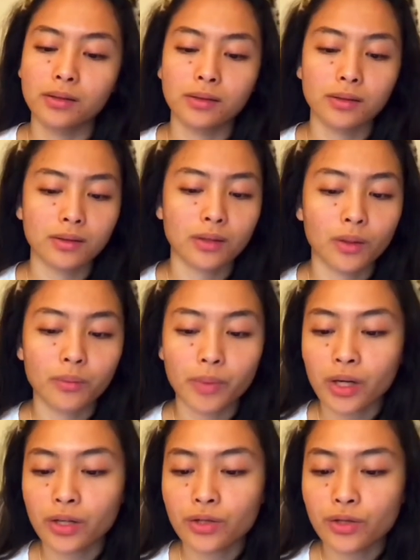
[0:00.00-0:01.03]

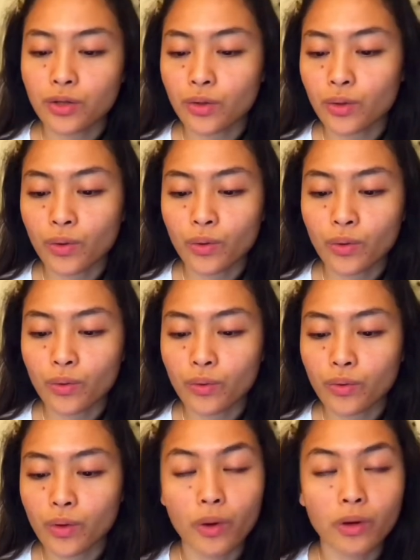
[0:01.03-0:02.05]
compared to
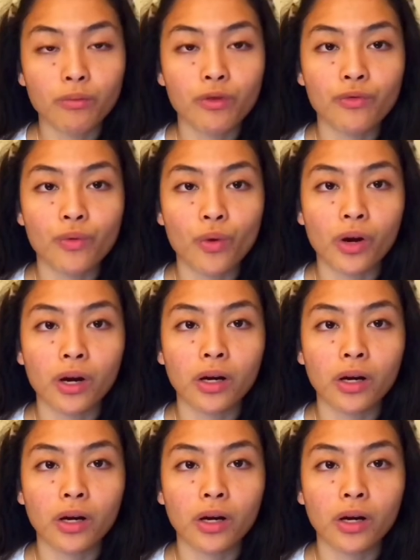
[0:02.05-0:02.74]
the one before,